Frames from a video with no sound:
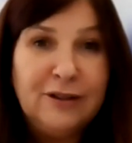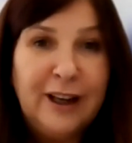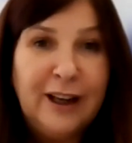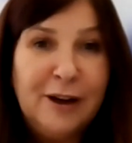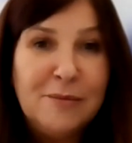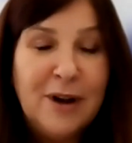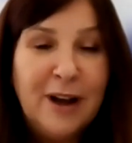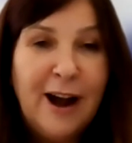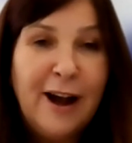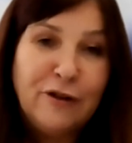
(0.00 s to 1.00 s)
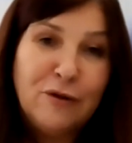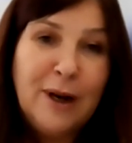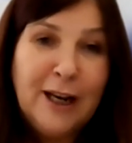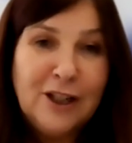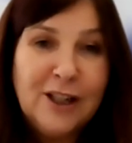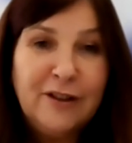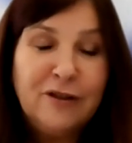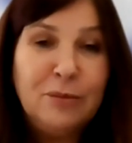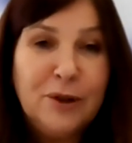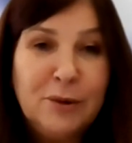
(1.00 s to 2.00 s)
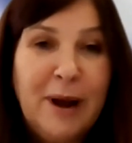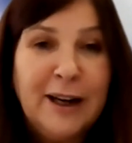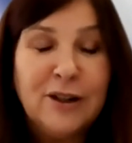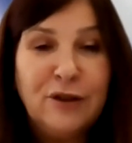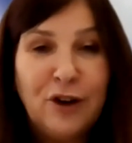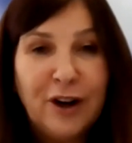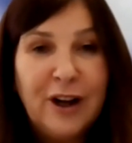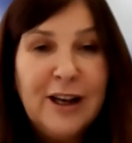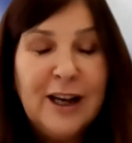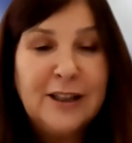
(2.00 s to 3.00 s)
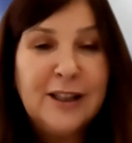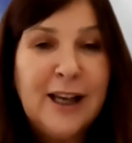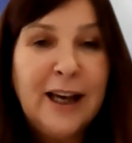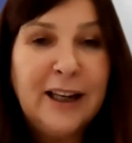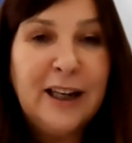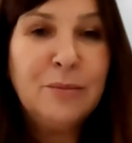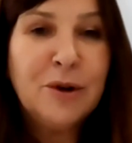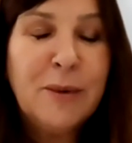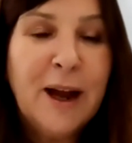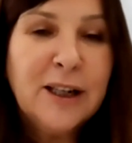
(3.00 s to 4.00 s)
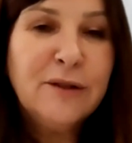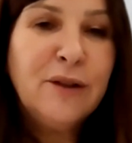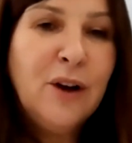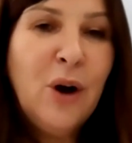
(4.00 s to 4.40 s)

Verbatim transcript: um, either from a legislative perspective or a society perspective,